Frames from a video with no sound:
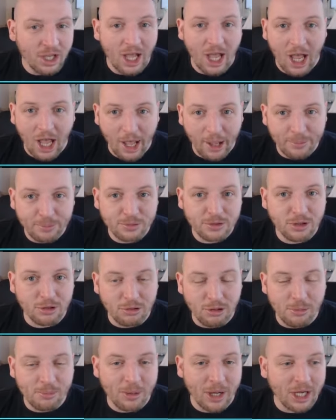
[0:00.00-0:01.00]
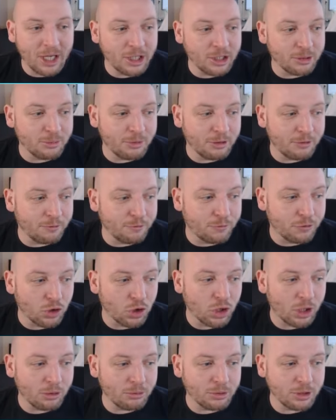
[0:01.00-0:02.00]
absolutely banging them in
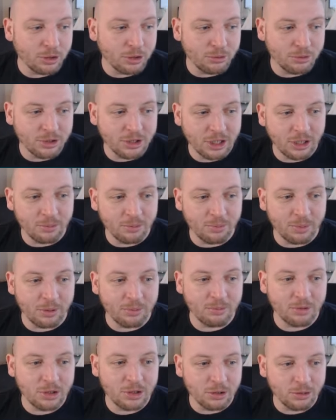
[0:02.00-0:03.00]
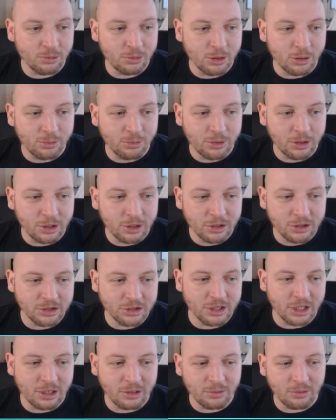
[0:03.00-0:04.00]
for our youth team, been with the club a couple of years
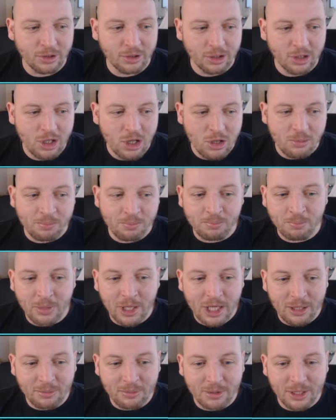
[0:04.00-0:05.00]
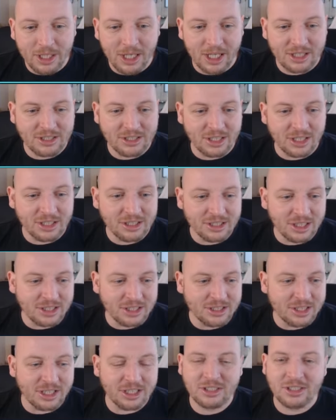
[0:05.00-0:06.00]
now. Maybe next season
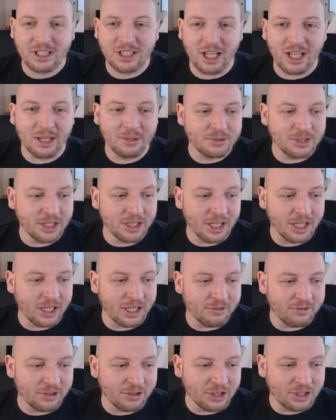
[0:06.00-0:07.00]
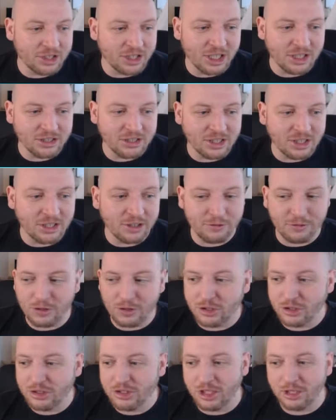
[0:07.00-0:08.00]
is his time to get given a chance in the
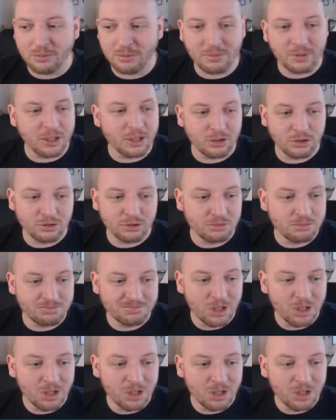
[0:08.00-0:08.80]
first team because